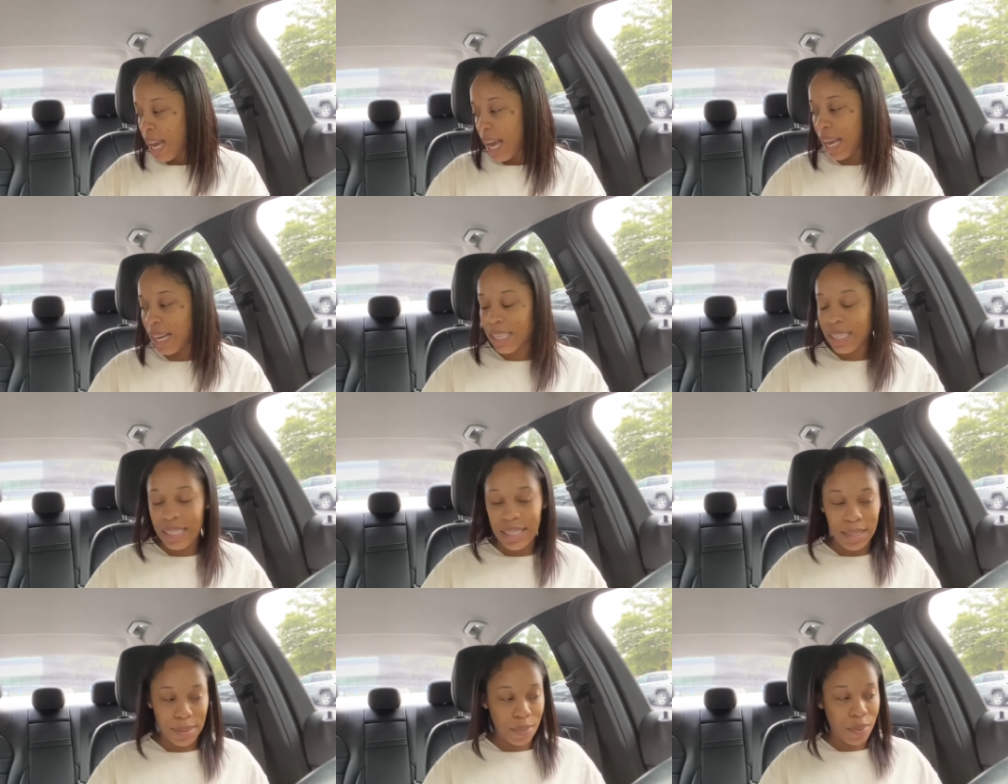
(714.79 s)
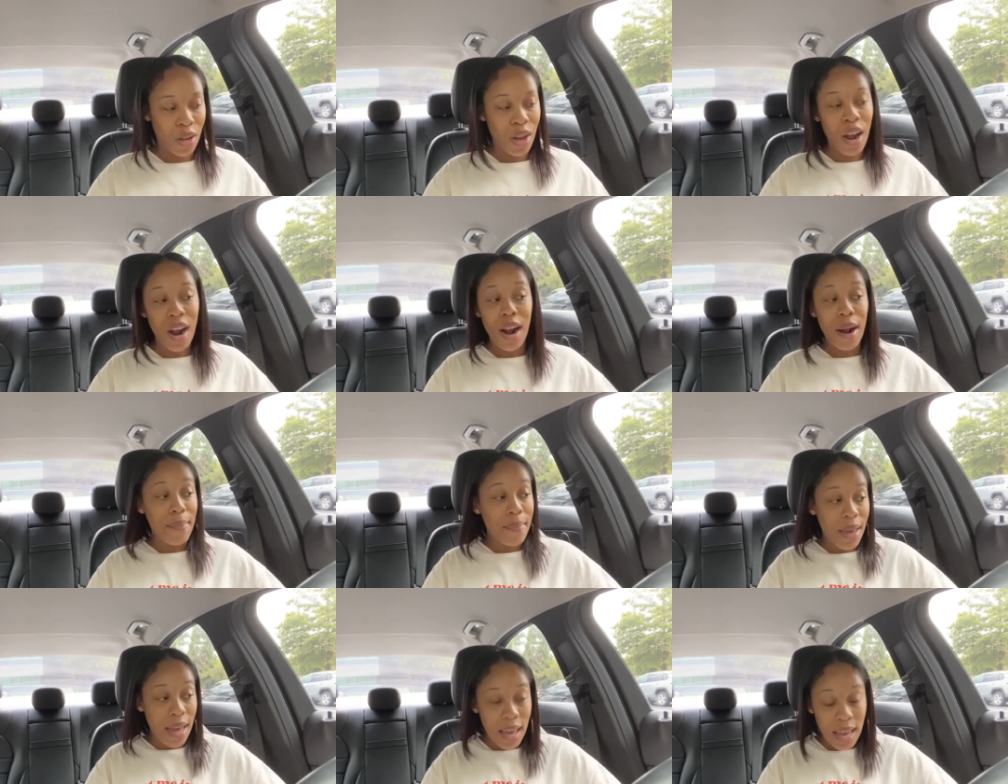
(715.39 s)
I need some
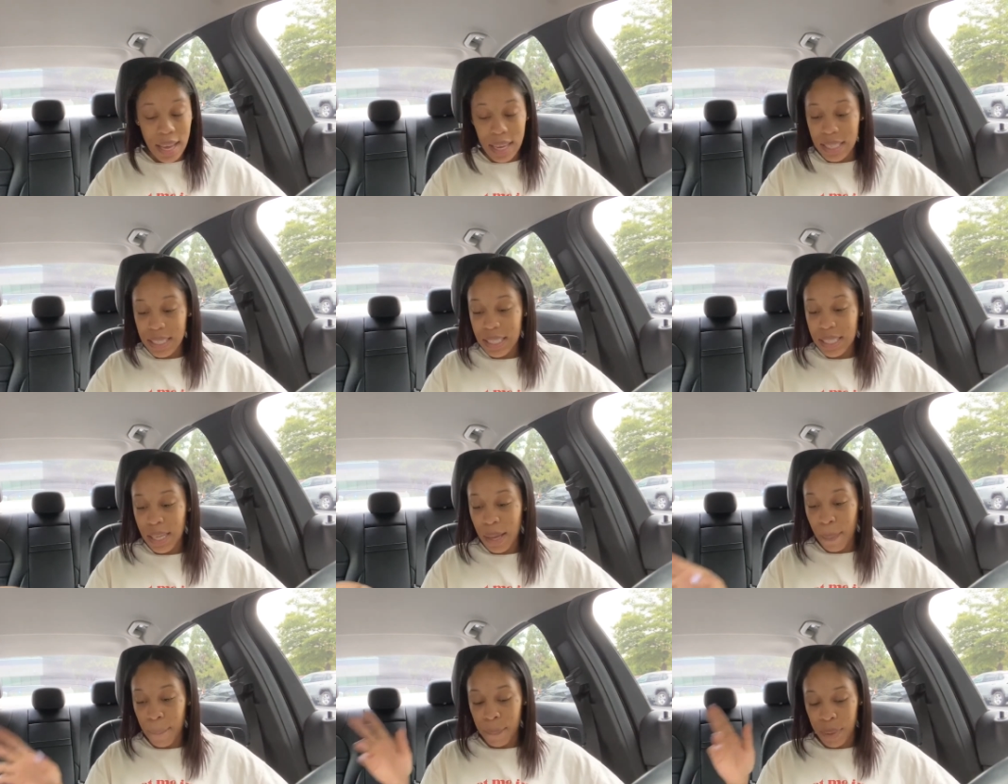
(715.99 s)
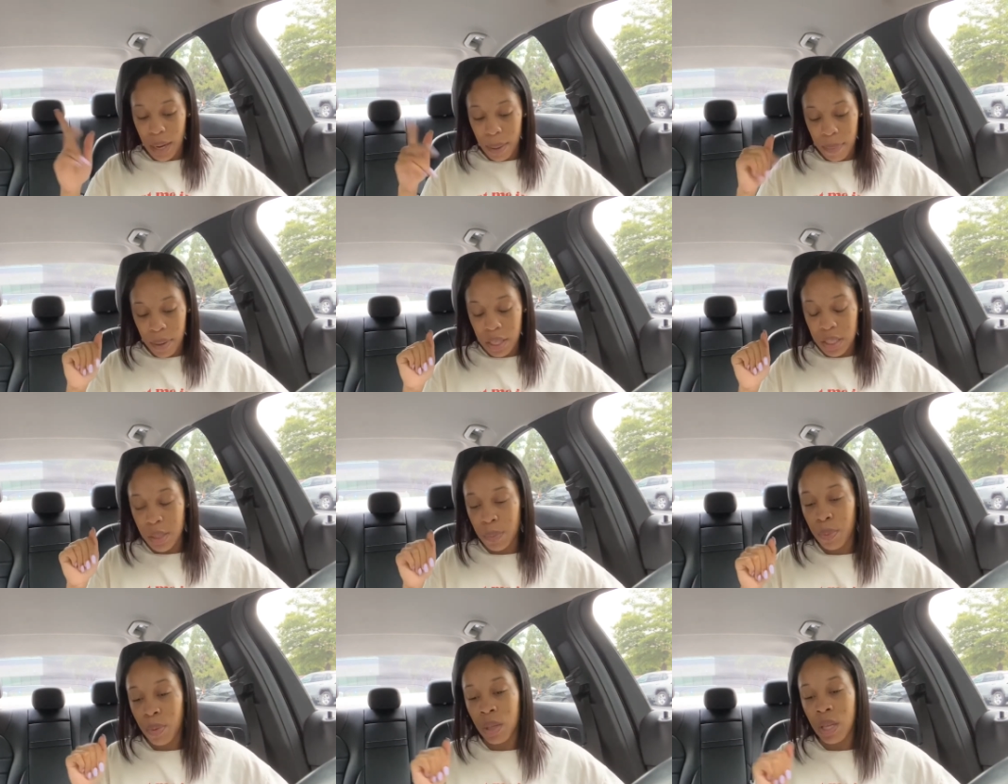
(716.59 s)
Carmex, but I'm
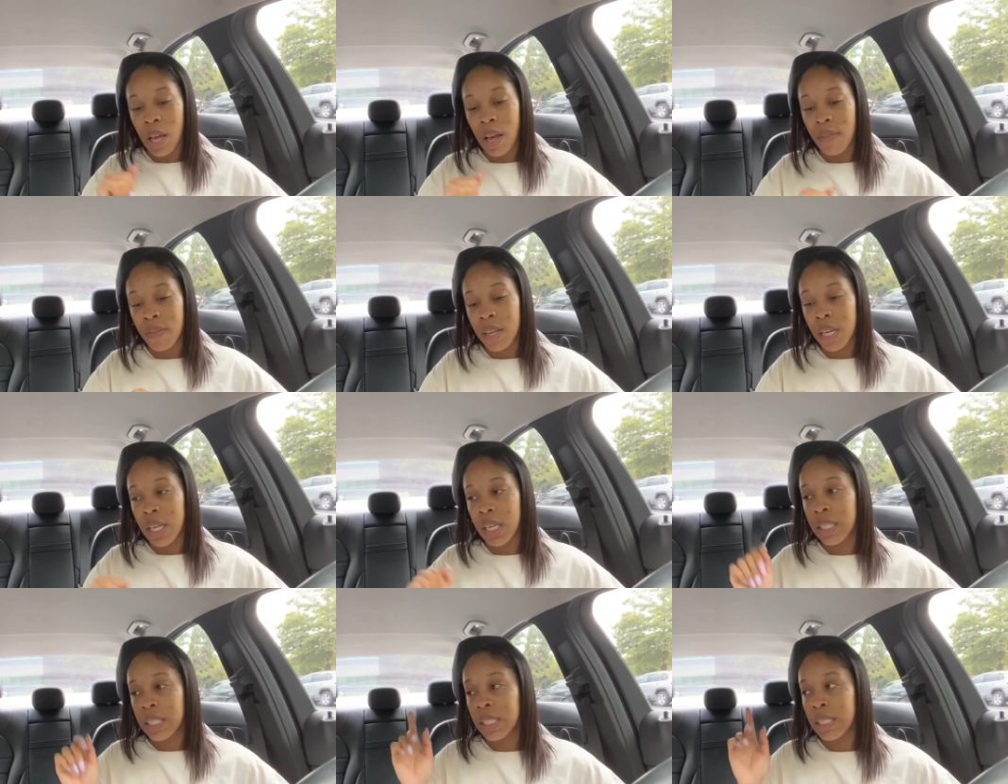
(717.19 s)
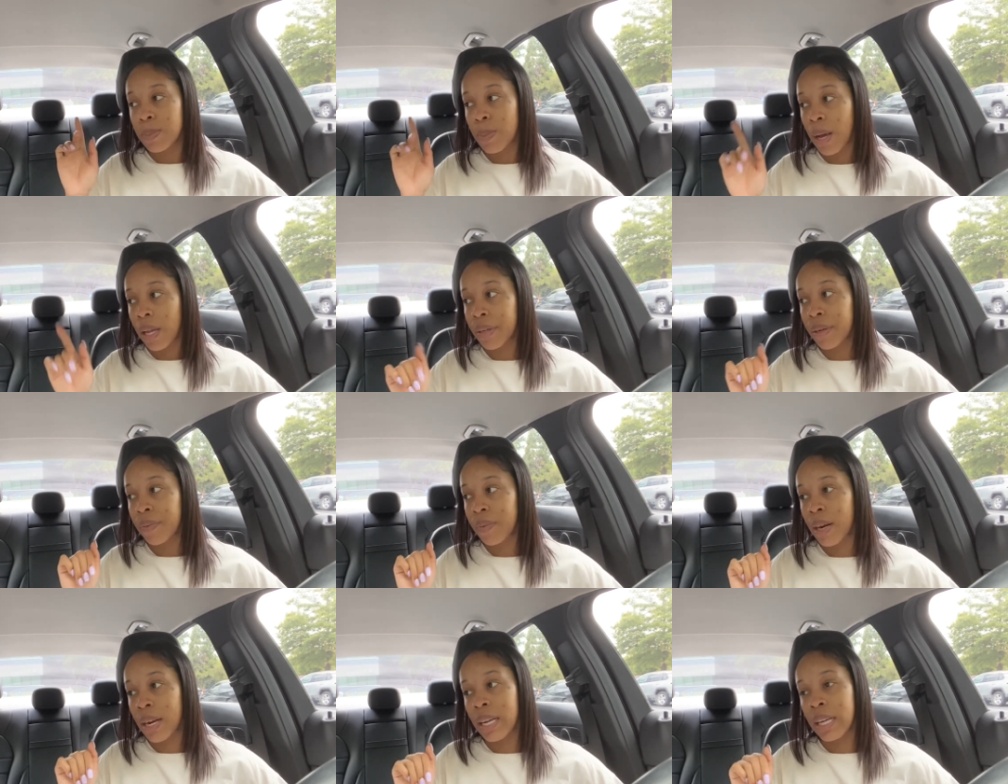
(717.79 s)
about to pull off because it's about
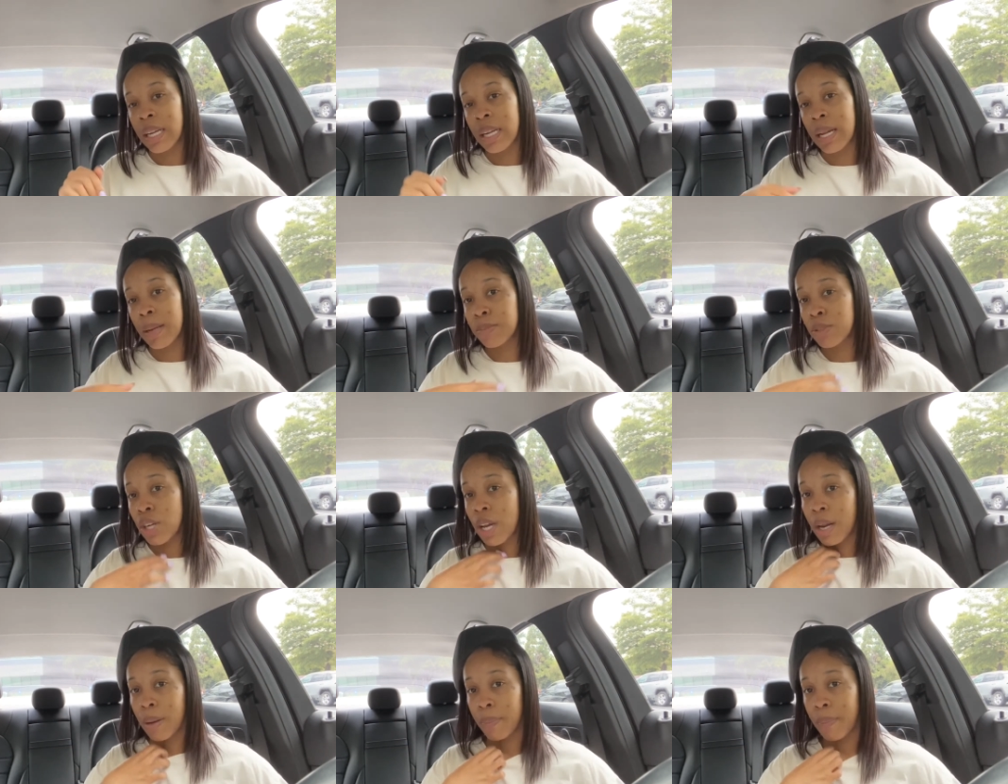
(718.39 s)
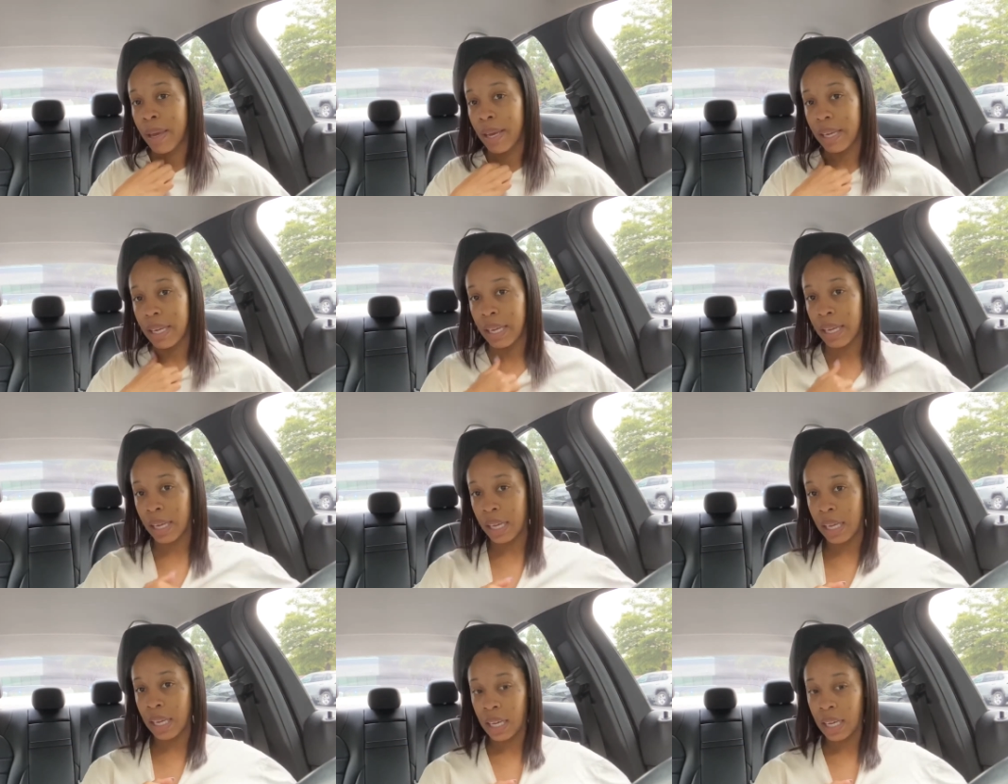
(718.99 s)
to rain. I'm trying to make it